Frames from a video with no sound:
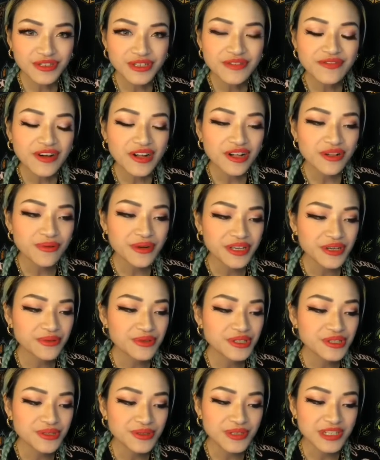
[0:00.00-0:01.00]
of all, what you want
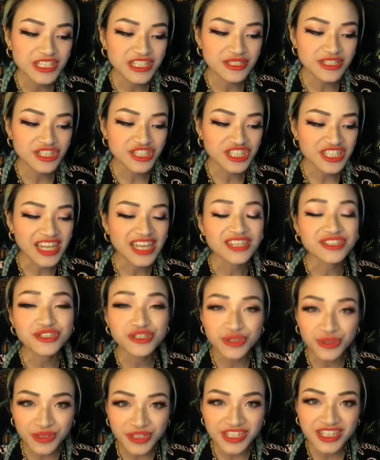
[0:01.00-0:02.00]
to do is just
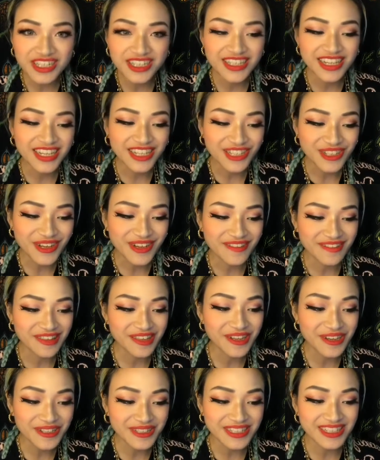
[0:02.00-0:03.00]
ensure that you have
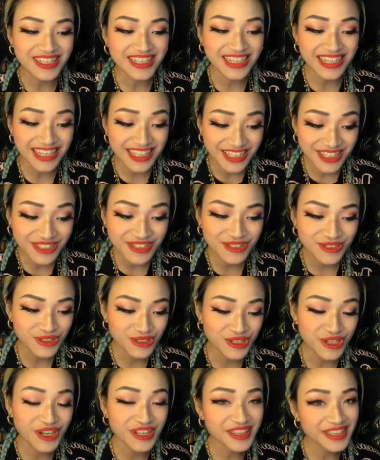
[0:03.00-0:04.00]
logged in to
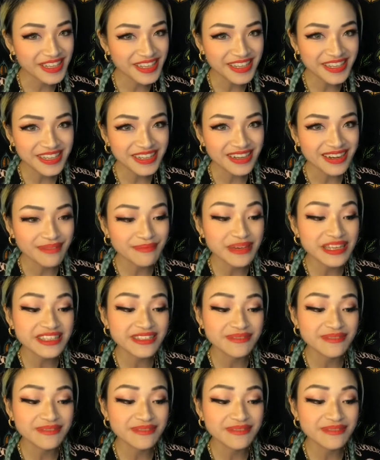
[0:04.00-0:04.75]
TronLink. I made the